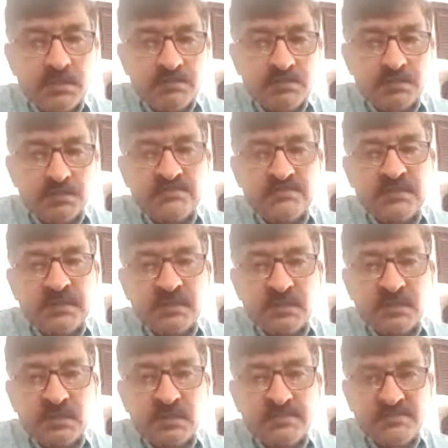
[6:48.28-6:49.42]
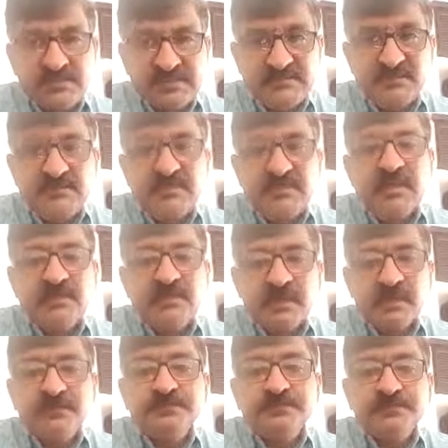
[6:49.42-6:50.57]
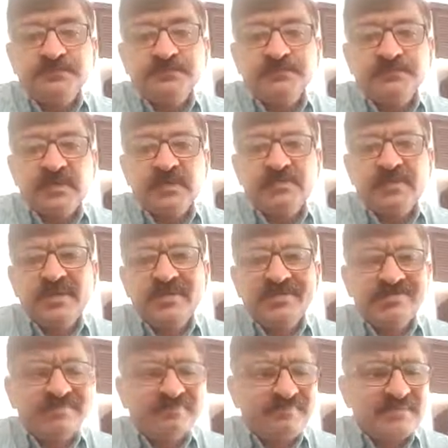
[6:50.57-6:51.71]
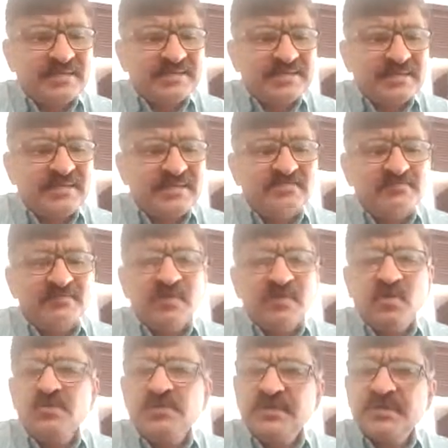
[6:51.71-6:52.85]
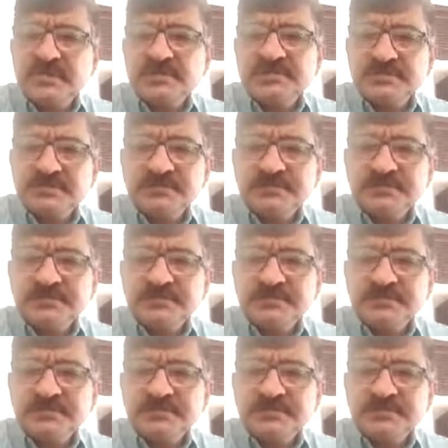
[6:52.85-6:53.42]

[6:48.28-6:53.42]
Because of the pasty saliva, there will be a metallic foul taste.